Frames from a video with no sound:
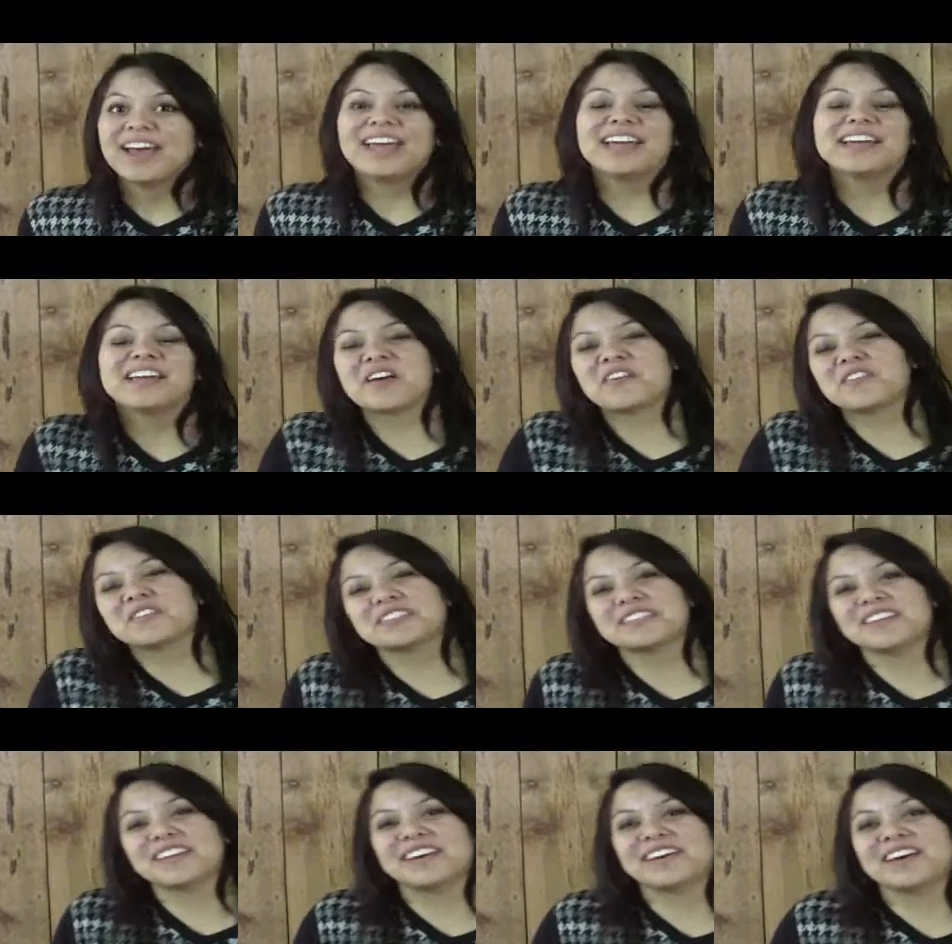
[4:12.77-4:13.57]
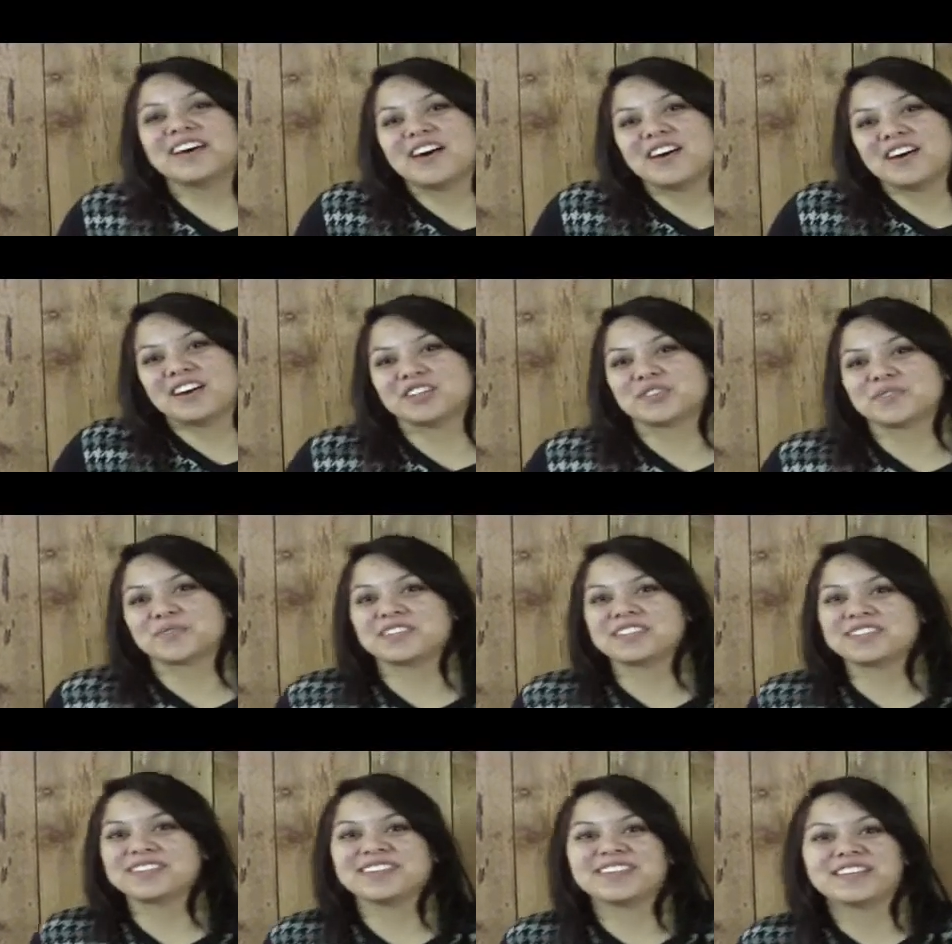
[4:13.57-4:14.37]
Hey Calvin and Tay, uh, I just
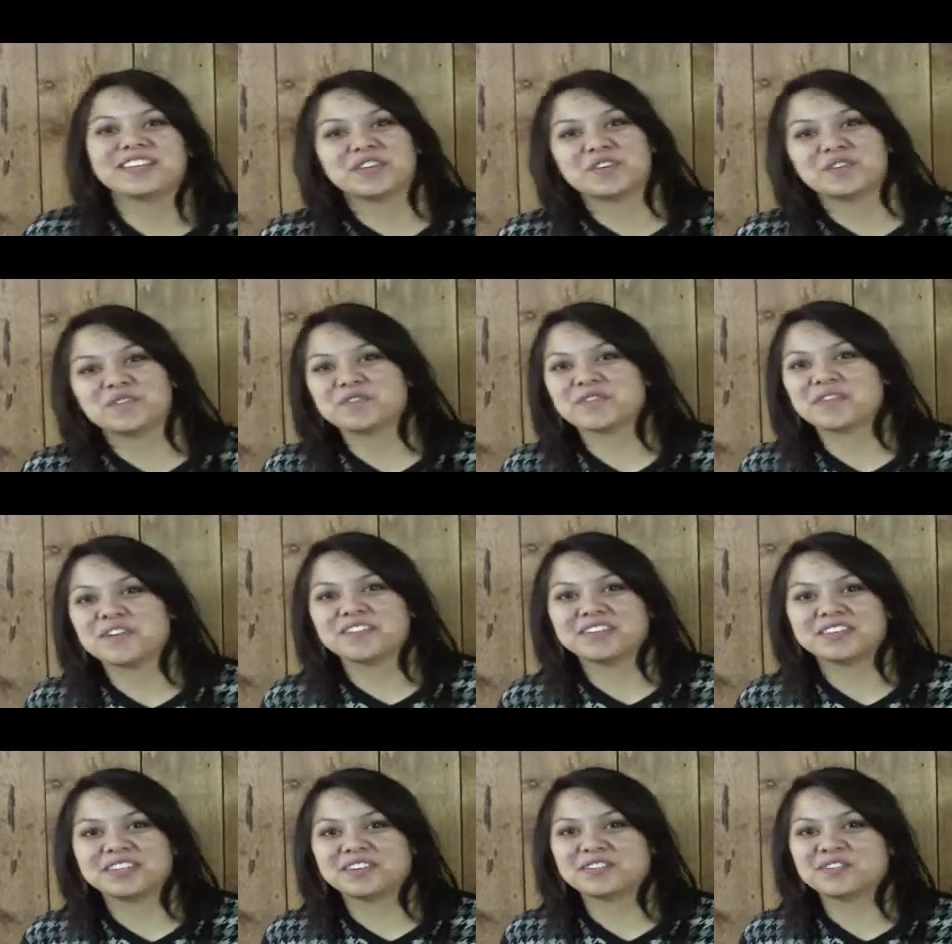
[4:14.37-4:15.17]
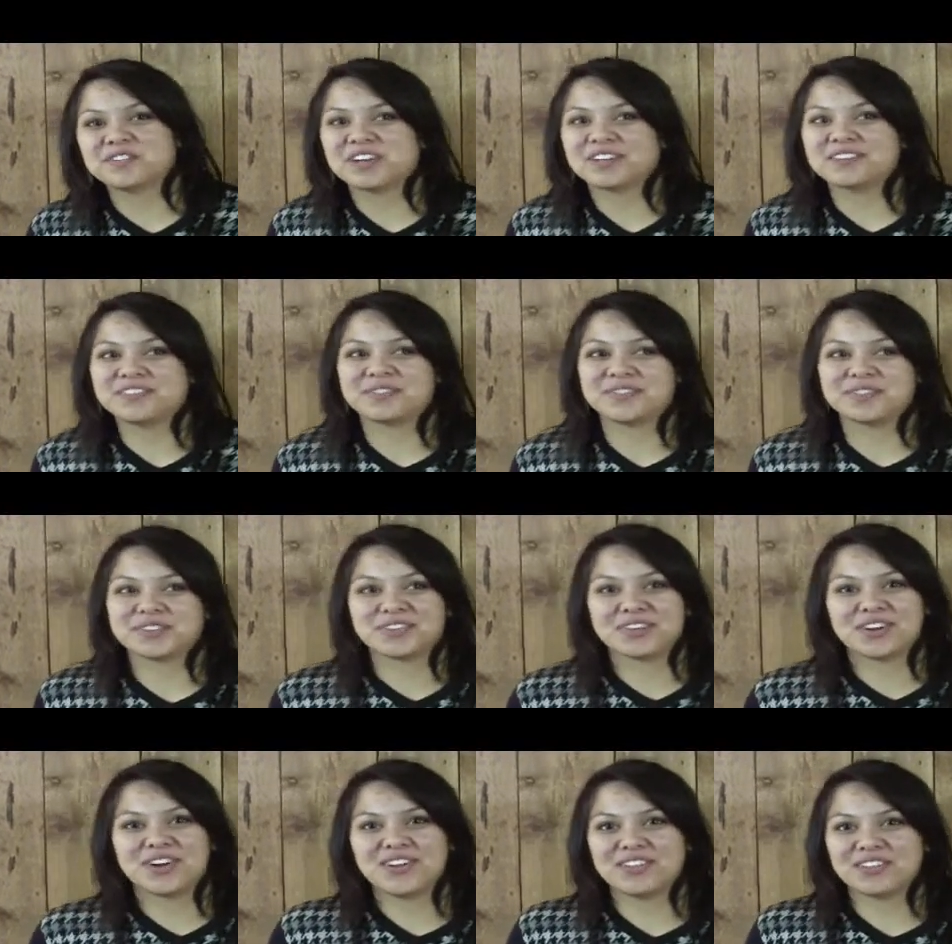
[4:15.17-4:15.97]
want to say thank you for everything you've done,
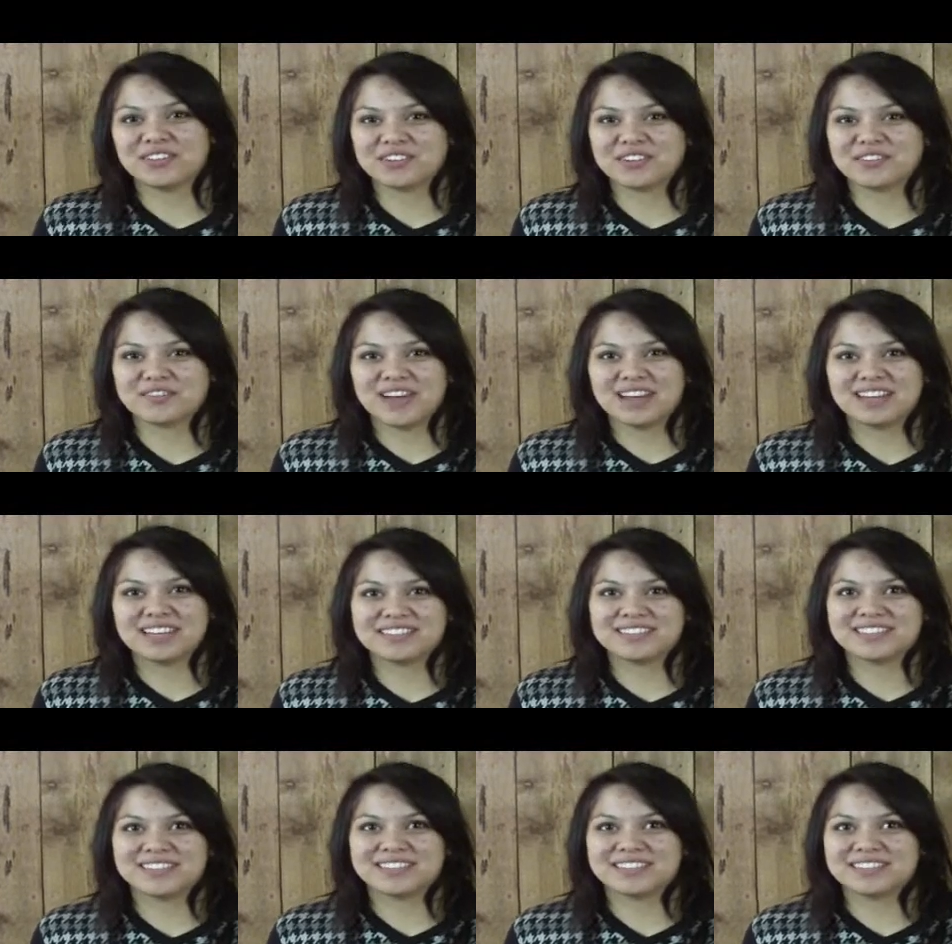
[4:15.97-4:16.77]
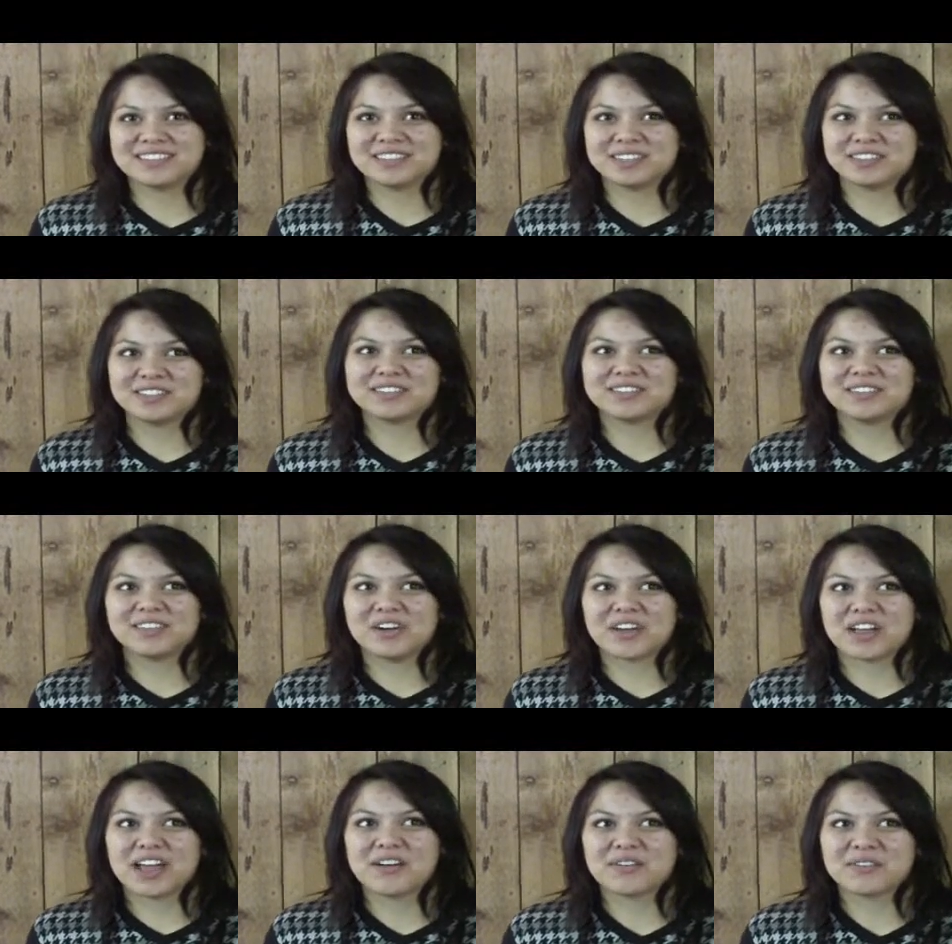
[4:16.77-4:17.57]
for all the advice and the
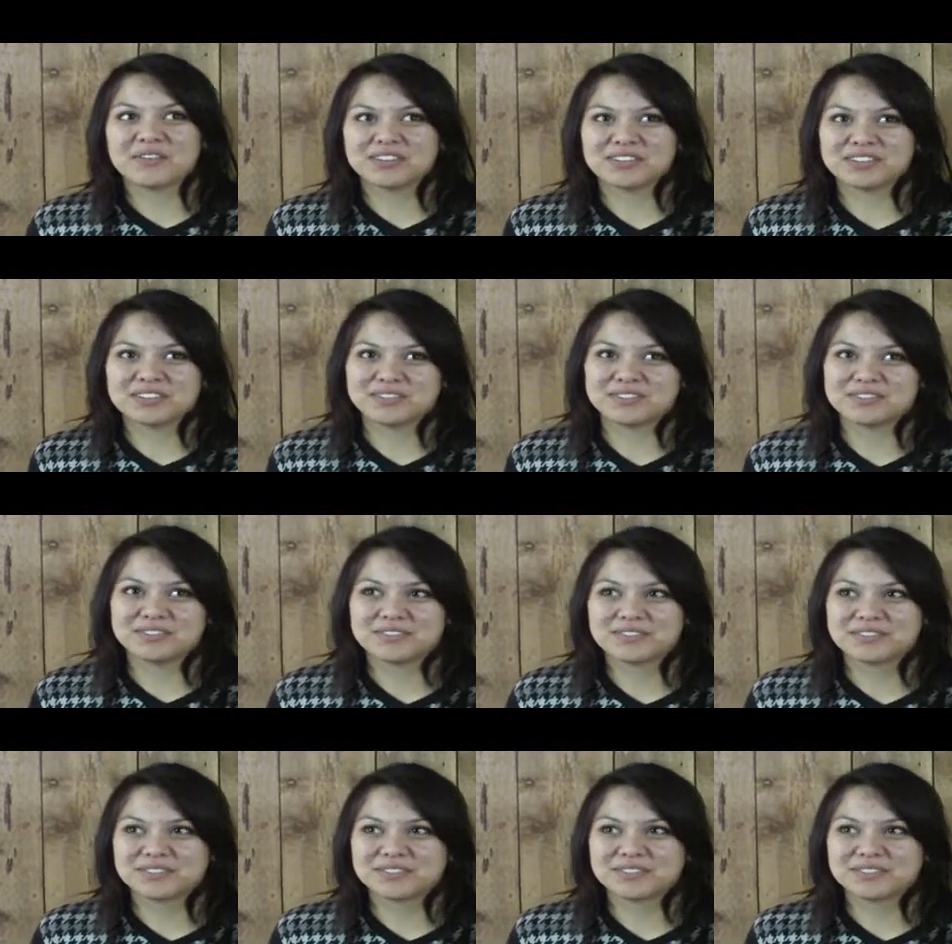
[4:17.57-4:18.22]
long hours of